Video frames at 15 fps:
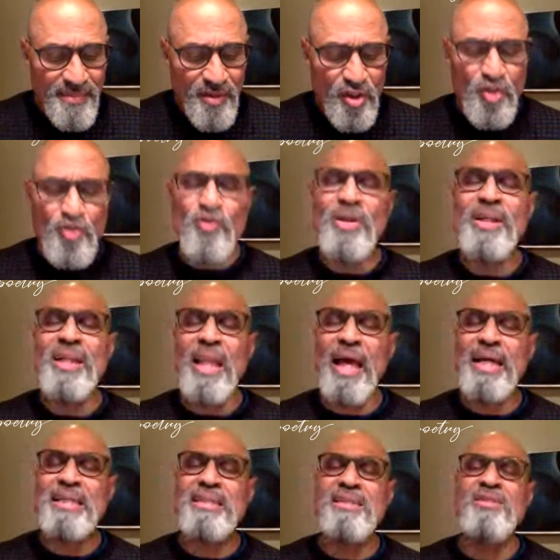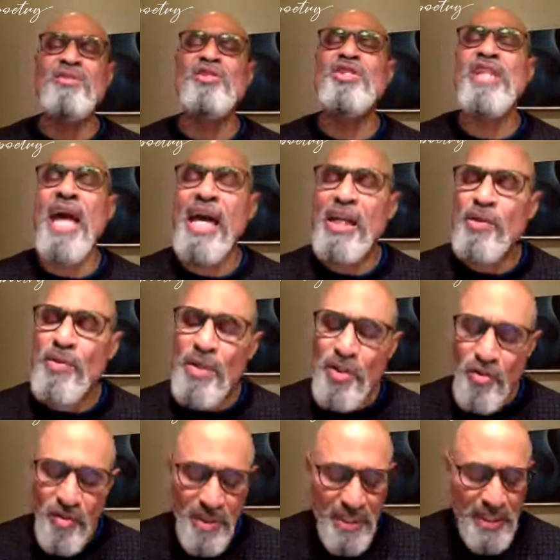Streetlights and shadowy
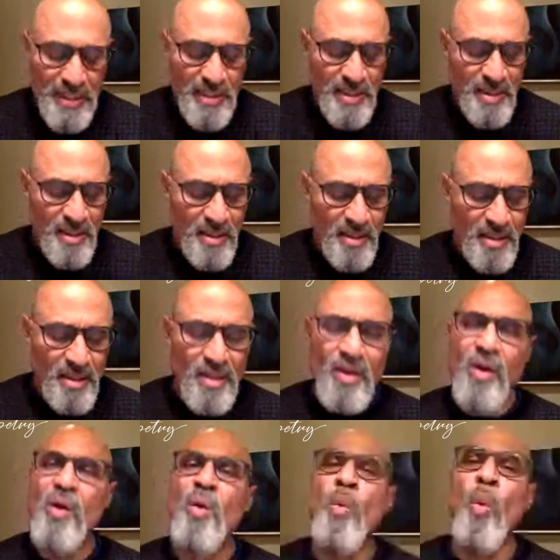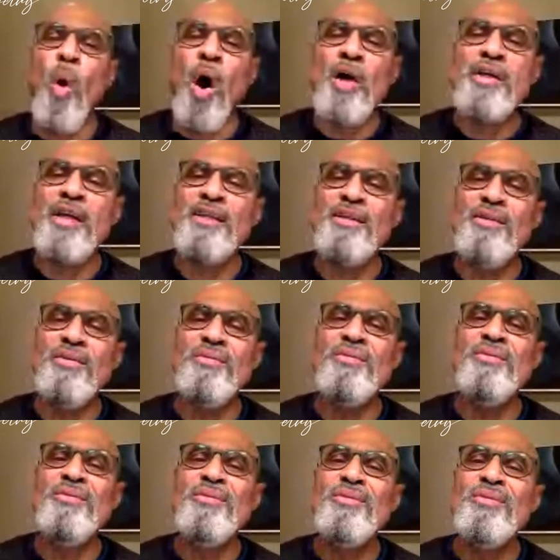trees walking you
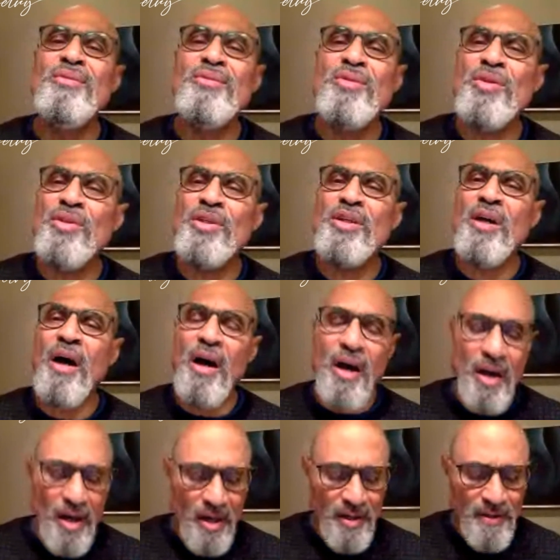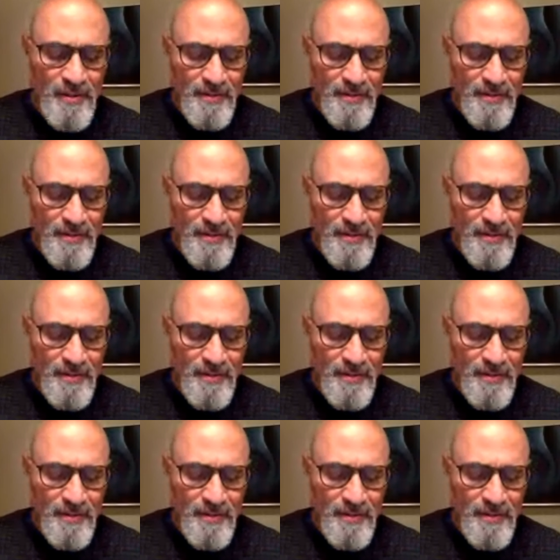to the car.